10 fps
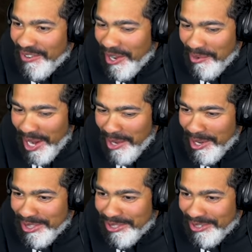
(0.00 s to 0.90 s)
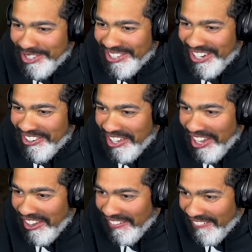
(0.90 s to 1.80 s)
Right when I went through.
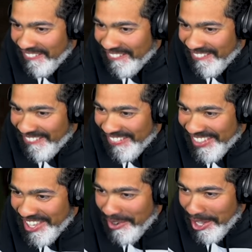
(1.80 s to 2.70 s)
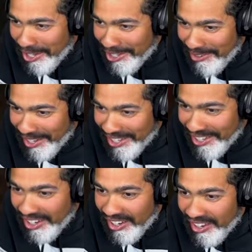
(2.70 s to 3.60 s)
Okay. You ain't good. You ain't
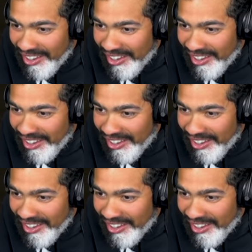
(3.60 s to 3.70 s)
oh, good.